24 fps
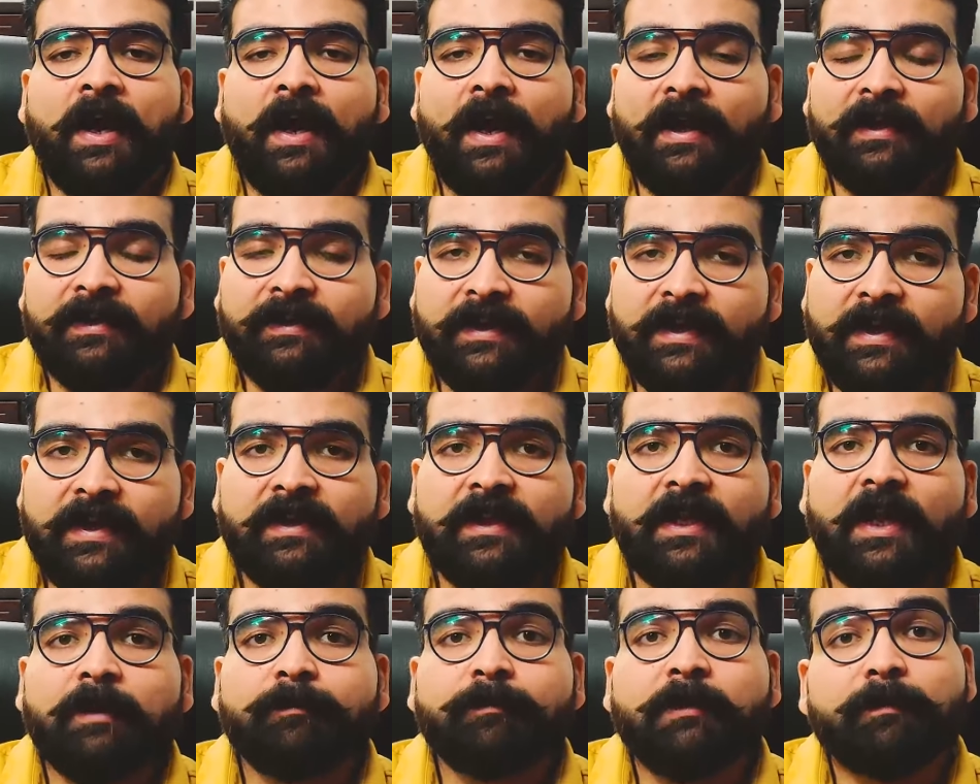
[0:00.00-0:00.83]
And there
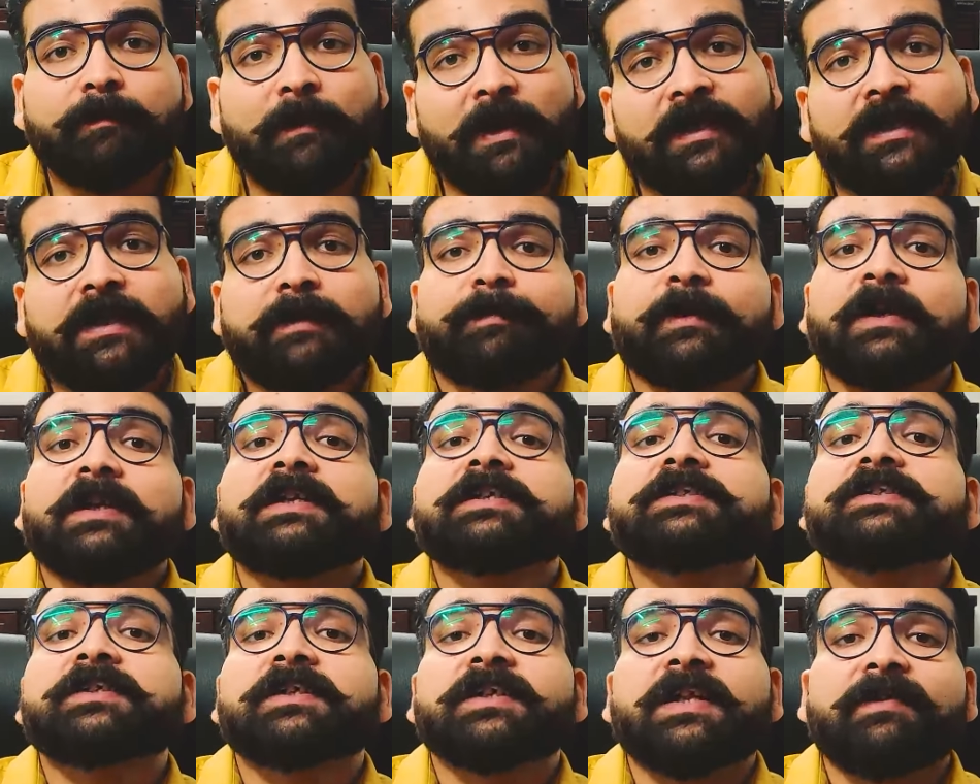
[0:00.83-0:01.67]
can be multiple
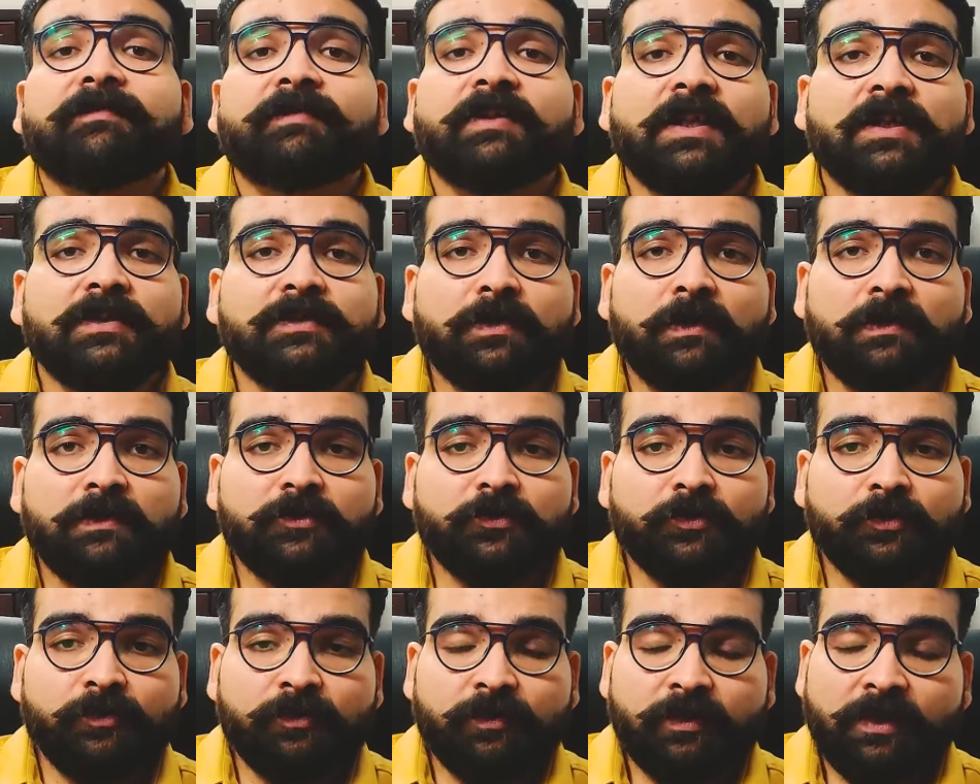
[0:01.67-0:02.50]
Ishta Devatas
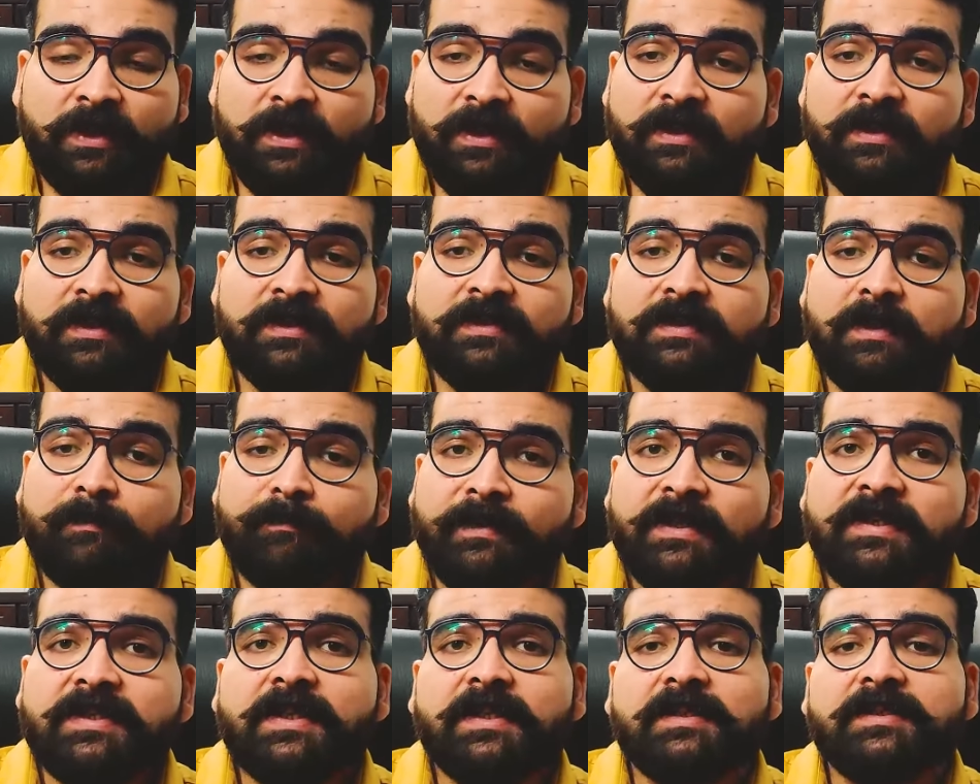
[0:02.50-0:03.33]
also. There is a
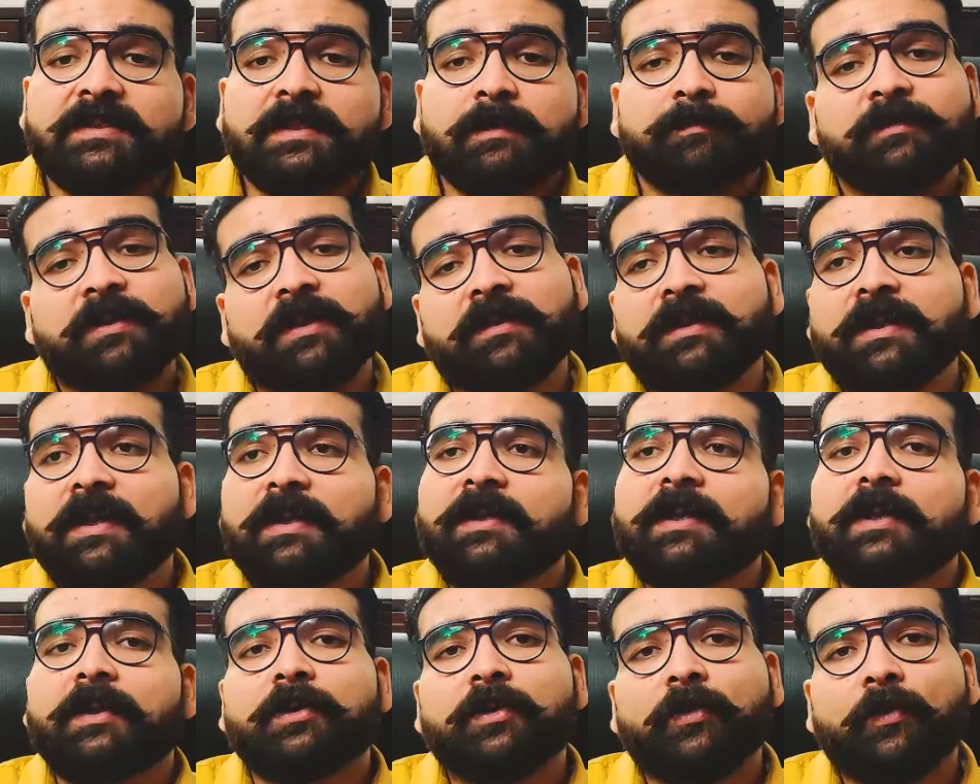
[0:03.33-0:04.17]
misconception there
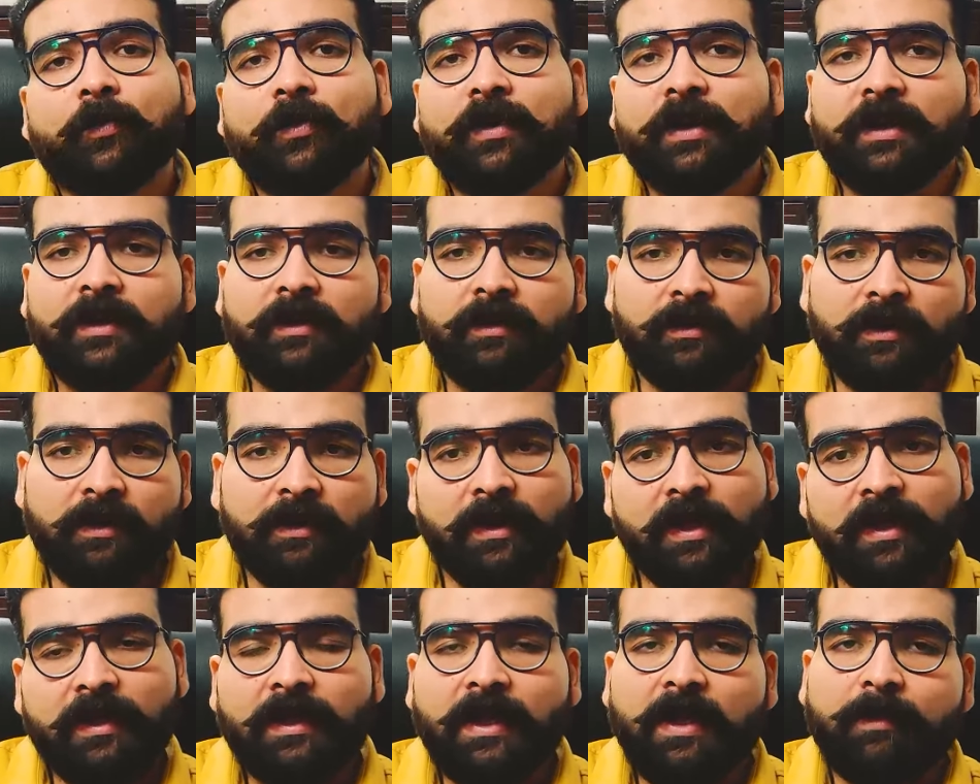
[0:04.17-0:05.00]
that, okay,
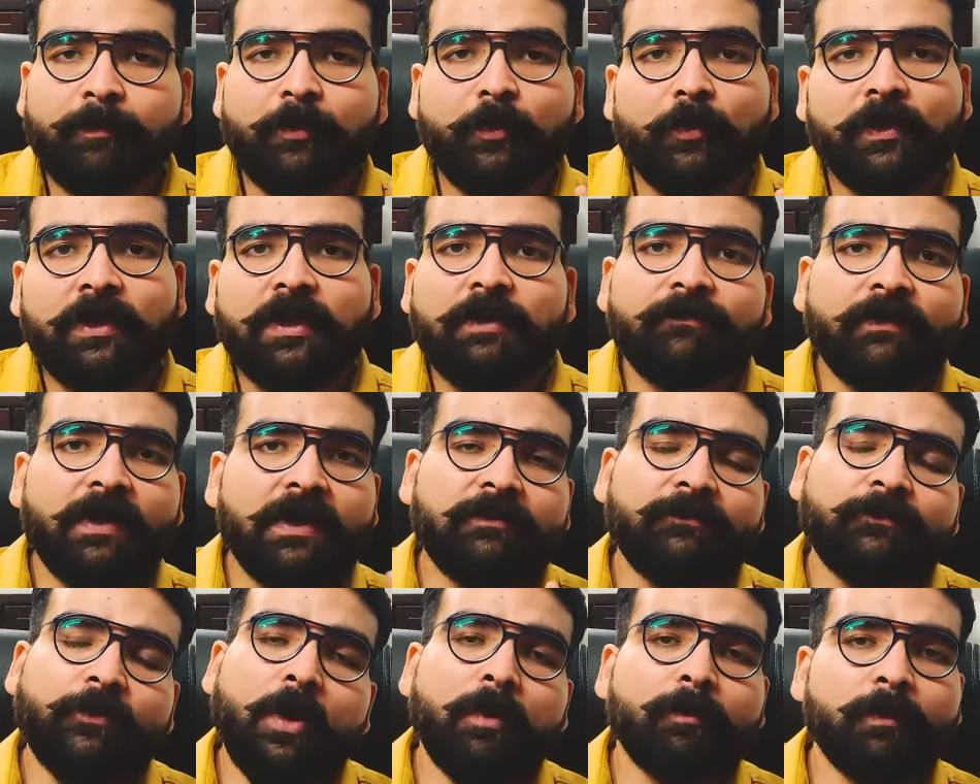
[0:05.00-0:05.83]
there can be only
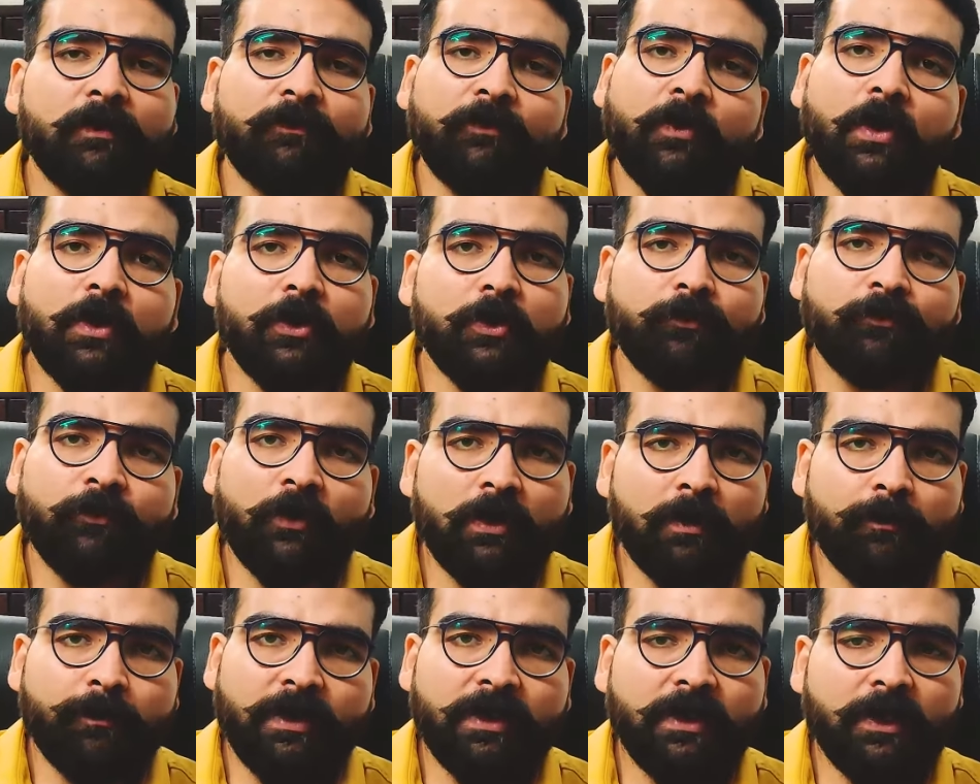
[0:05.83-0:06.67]
one form of God
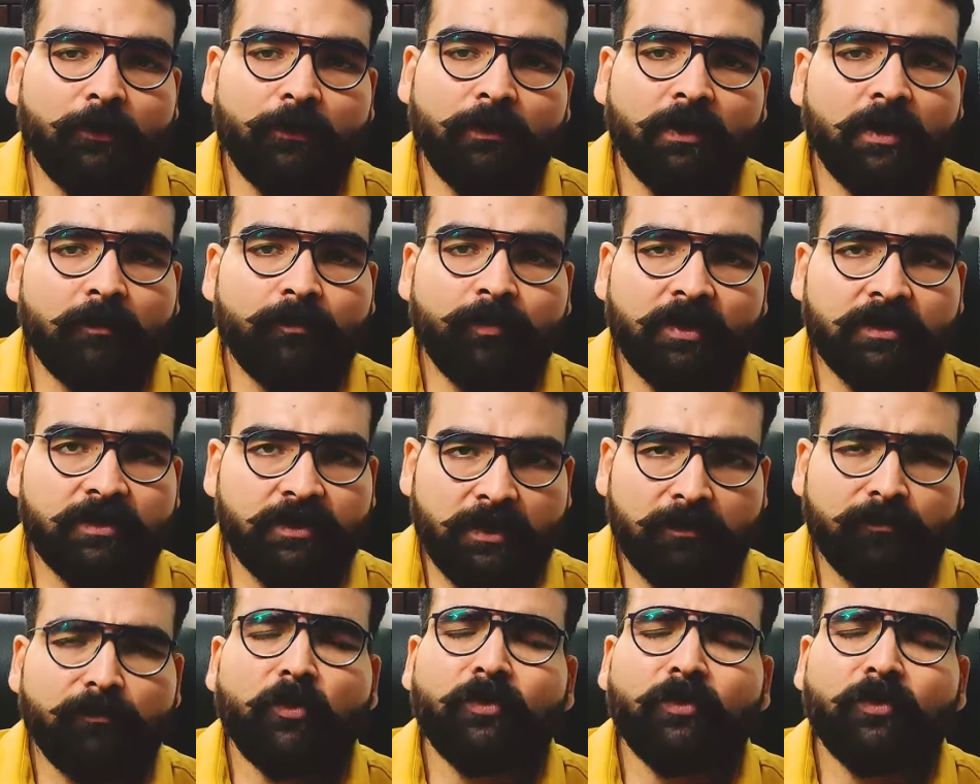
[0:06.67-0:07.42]
for a particular person.